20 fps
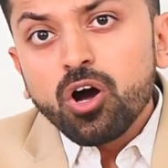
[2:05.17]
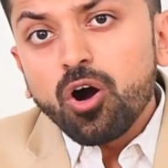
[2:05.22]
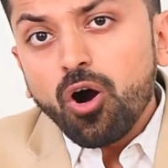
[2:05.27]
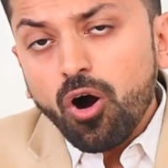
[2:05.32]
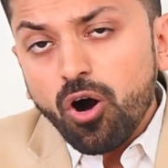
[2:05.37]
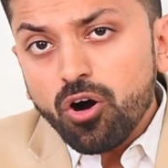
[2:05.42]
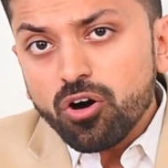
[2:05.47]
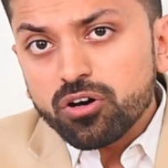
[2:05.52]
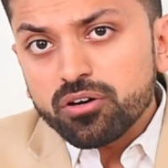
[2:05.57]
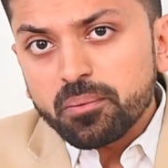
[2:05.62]

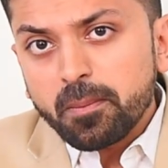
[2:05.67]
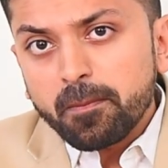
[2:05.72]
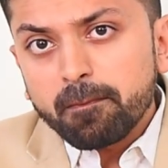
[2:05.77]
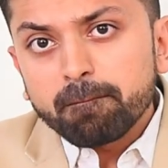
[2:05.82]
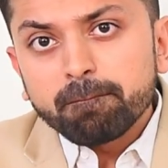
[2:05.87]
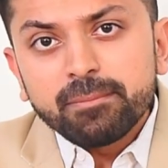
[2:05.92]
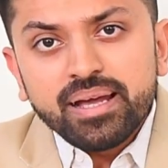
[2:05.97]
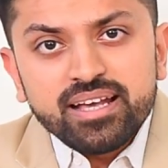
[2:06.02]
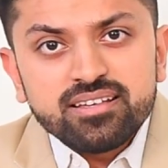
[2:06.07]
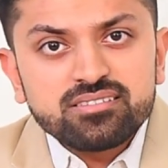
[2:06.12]
or
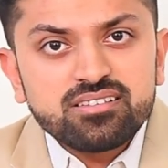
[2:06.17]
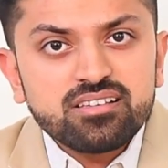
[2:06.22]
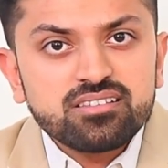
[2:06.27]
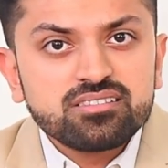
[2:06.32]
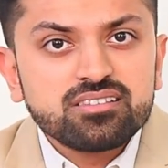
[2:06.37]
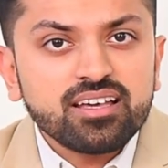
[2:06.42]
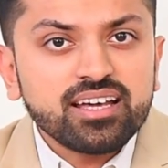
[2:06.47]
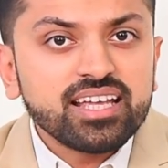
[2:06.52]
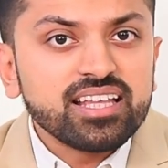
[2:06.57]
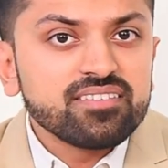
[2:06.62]
basis
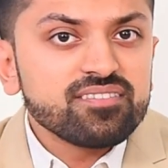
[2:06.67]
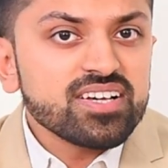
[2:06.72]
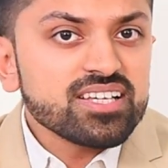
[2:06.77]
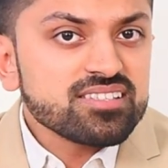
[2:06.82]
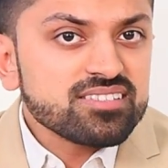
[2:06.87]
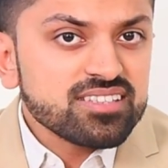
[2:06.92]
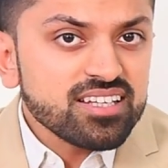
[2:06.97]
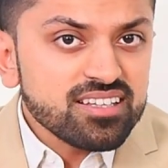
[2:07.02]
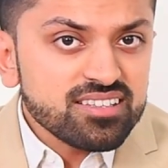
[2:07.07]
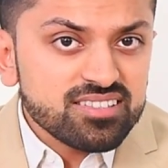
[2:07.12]
the
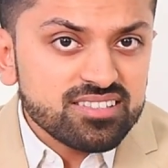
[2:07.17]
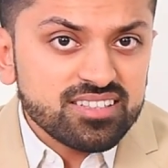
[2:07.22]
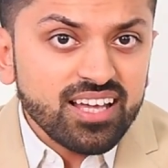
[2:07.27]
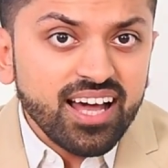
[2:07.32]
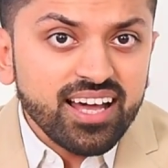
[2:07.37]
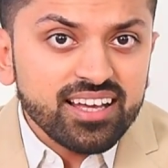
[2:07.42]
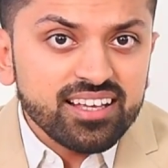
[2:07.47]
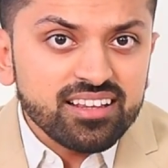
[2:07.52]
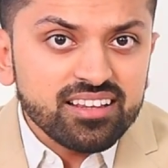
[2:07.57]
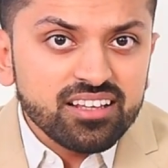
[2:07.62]
investing
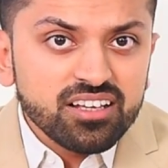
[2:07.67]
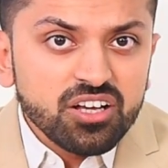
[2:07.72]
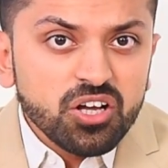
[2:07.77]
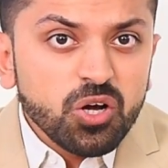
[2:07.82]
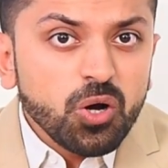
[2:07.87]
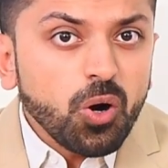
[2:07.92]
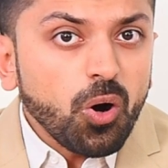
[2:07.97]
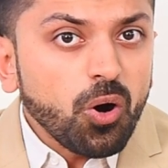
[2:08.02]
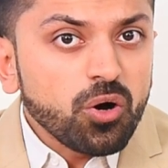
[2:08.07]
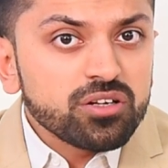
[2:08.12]
style
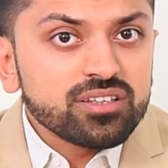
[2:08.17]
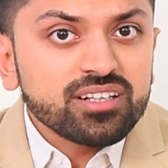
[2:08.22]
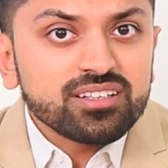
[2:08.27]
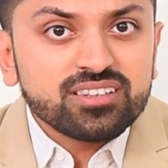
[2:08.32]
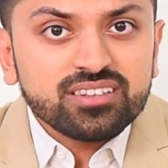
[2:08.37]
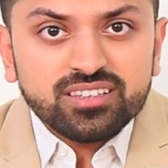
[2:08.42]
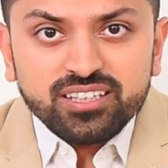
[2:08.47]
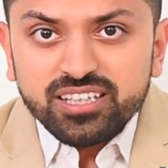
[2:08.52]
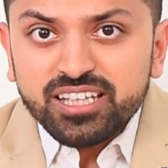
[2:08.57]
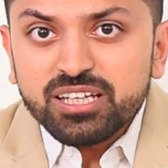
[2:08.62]
or the
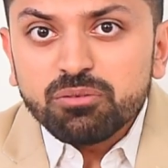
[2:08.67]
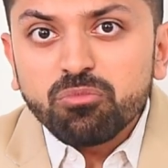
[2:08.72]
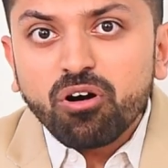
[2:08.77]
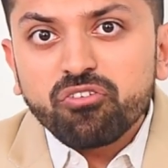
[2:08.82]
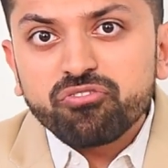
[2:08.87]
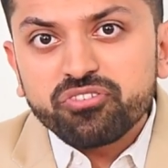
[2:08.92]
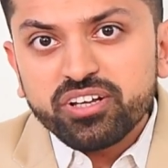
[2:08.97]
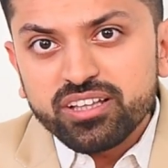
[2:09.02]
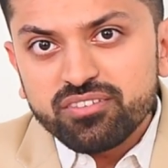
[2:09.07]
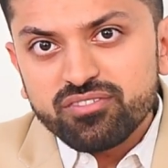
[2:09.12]
theme
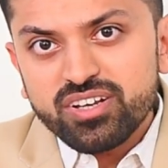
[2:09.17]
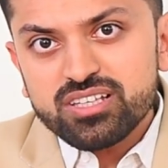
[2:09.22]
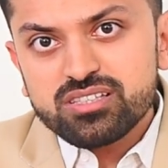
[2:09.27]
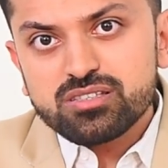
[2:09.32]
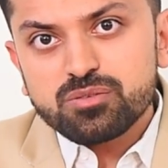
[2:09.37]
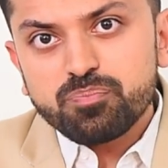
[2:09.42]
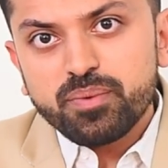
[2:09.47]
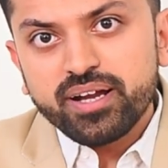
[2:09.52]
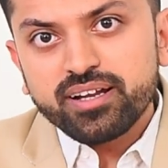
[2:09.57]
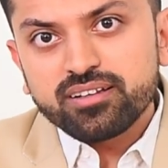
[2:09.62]
of
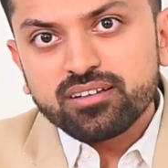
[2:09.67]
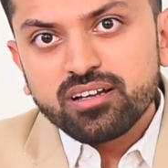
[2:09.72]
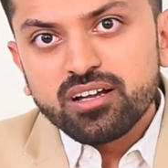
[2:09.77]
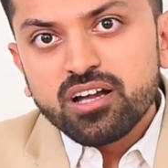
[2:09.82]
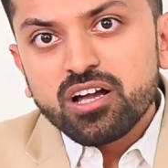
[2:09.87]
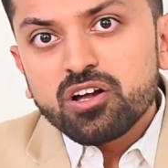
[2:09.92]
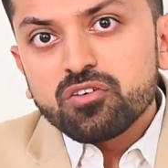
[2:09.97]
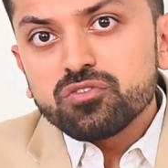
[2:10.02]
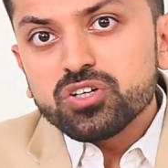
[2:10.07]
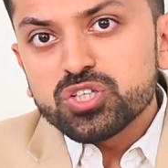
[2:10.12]
investment
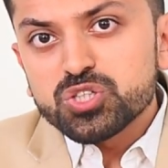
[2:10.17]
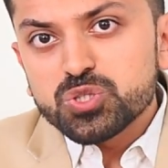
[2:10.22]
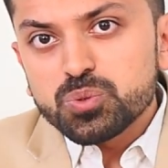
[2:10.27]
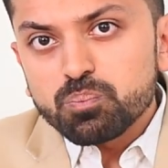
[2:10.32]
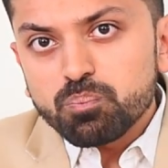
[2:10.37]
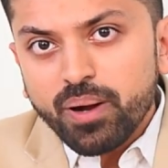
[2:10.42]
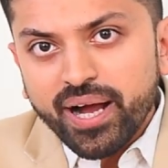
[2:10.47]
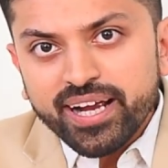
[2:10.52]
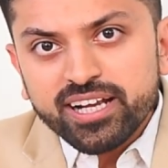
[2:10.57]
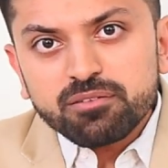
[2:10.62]
which
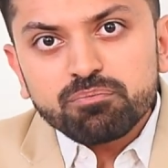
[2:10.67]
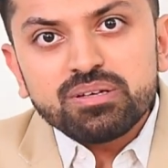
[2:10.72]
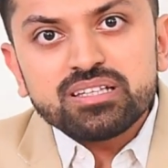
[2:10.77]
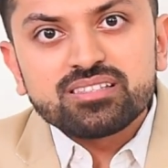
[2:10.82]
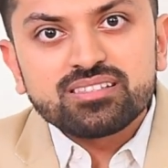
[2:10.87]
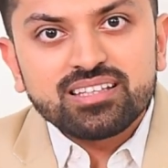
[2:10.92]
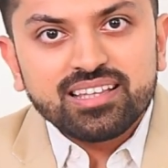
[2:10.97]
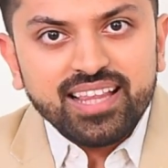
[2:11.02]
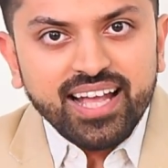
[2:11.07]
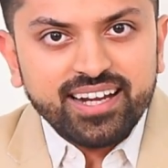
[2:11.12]
might be
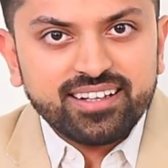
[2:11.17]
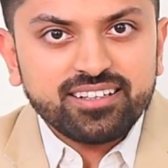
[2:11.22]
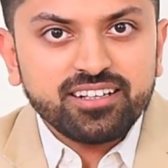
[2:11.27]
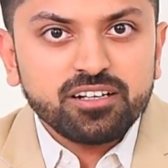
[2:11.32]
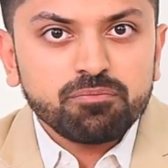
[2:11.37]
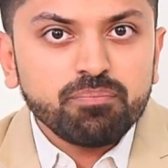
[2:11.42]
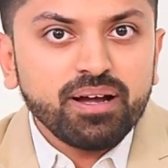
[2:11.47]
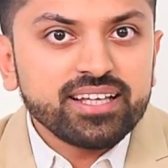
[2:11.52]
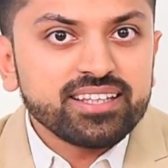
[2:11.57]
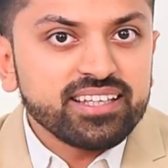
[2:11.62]

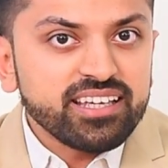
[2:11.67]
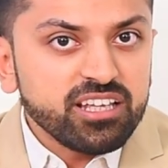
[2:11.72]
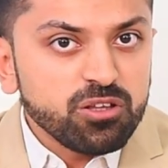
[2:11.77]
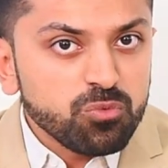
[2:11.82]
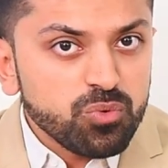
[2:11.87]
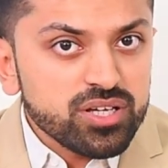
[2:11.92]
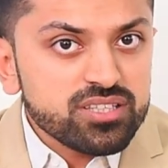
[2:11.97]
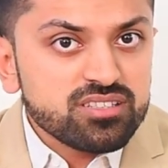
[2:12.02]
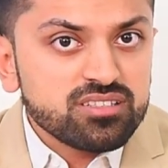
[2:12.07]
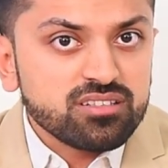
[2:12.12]
selected by the
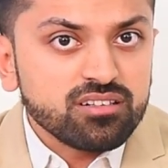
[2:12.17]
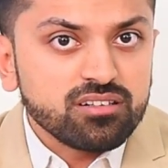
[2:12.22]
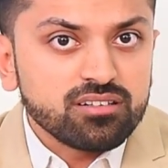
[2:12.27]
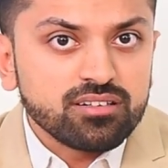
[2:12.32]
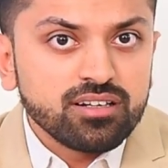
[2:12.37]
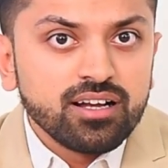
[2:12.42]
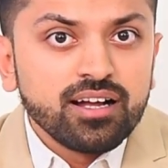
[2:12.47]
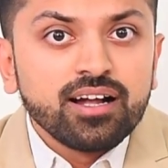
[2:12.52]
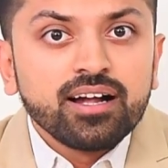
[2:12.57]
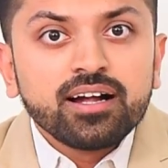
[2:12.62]
investor
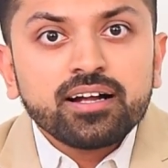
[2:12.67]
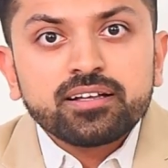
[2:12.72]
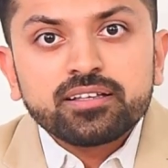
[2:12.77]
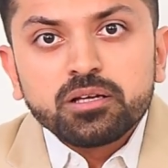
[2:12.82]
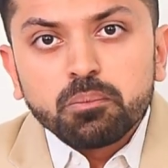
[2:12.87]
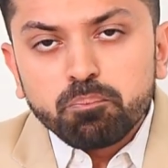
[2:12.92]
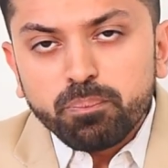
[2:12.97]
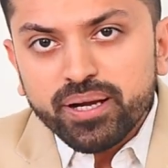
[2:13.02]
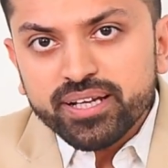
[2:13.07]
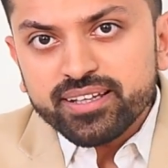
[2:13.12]

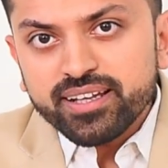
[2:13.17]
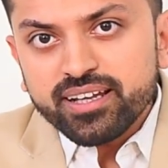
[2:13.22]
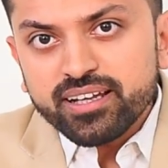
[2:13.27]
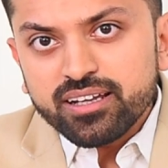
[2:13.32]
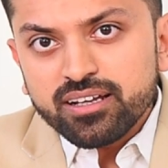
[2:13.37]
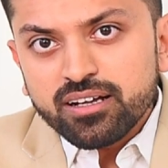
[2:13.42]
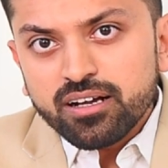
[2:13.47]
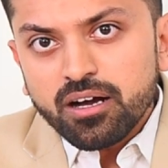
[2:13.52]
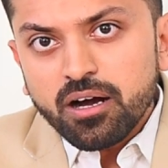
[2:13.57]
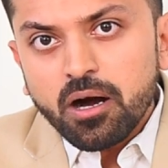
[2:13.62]
depending
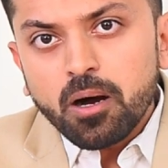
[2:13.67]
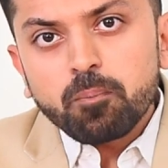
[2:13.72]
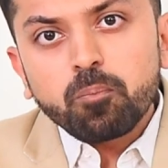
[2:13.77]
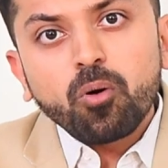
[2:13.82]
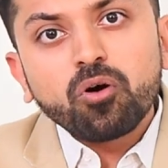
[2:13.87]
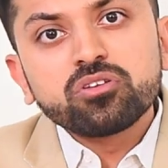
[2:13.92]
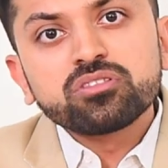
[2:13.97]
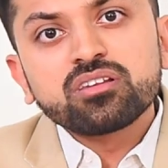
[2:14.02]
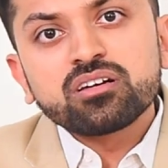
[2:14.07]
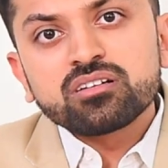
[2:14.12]

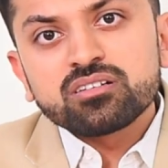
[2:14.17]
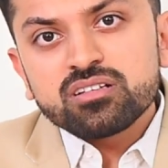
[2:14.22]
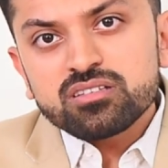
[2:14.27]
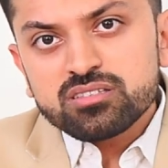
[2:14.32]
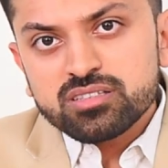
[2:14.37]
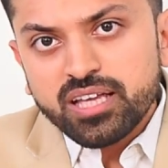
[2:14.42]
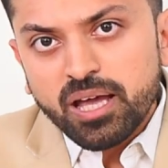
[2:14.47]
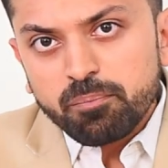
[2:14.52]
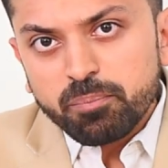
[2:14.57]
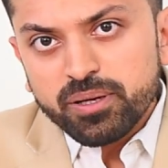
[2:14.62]
upon the
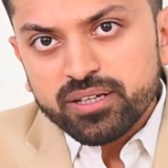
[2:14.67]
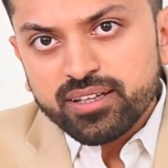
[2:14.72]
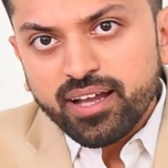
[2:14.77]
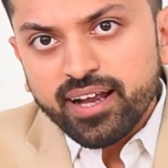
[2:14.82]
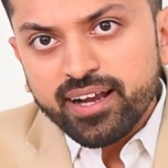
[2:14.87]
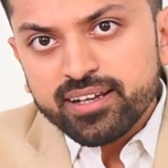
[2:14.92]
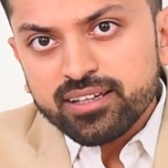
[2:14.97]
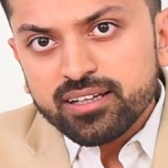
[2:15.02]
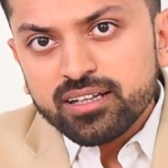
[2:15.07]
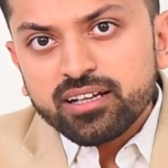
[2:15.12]
risk
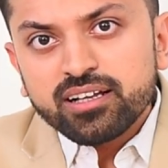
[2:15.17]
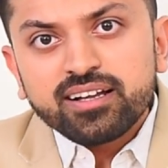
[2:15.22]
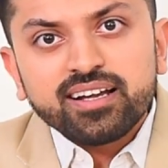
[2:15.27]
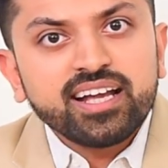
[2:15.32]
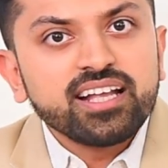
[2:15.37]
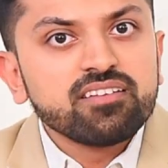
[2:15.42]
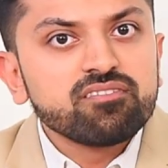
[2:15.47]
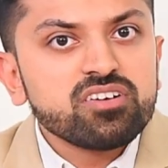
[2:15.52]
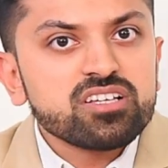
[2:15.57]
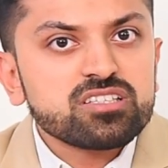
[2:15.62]
appetite,
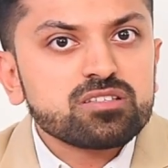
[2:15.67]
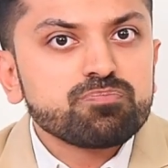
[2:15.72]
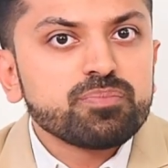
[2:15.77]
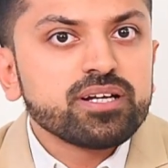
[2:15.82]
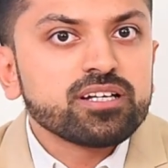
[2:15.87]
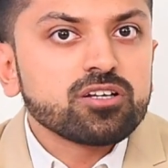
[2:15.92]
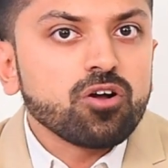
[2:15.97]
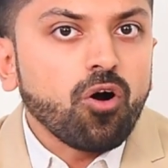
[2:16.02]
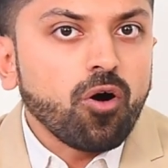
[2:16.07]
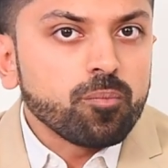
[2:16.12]

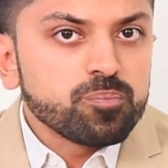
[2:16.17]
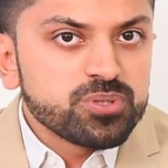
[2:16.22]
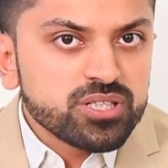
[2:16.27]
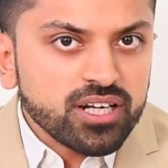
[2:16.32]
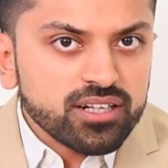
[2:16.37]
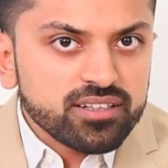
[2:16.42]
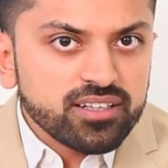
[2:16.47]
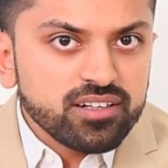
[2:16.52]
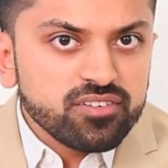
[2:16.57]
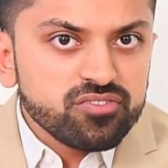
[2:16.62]
investment
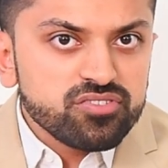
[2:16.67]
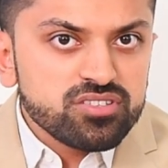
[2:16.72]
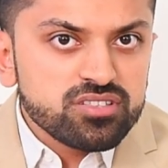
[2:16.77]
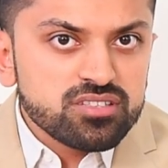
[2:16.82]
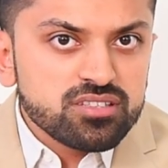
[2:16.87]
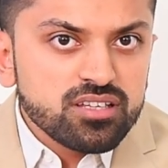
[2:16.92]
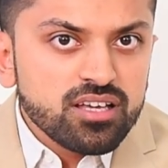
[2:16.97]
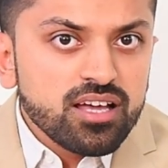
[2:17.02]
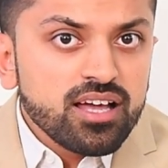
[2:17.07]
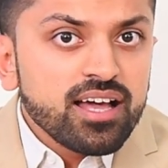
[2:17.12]
objectives,
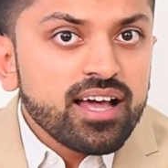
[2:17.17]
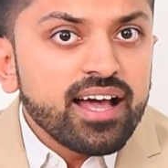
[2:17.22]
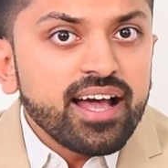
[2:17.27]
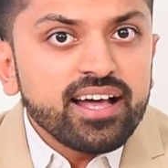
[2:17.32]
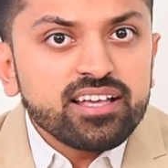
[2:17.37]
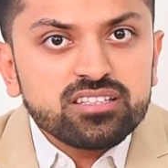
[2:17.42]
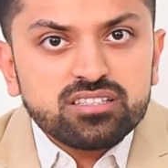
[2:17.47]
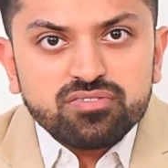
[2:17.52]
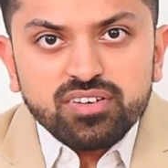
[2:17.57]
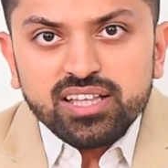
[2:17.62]

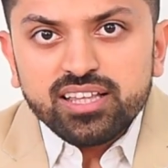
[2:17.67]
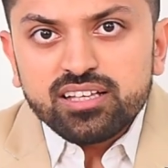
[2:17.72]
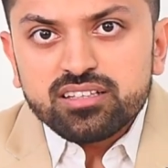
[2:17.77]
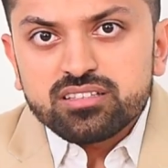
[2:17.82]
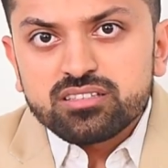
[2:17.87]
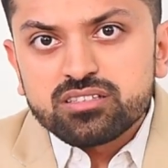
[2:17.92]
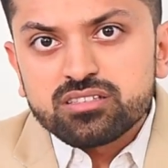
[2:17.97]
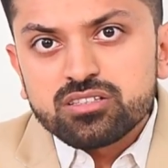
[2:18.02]
as well as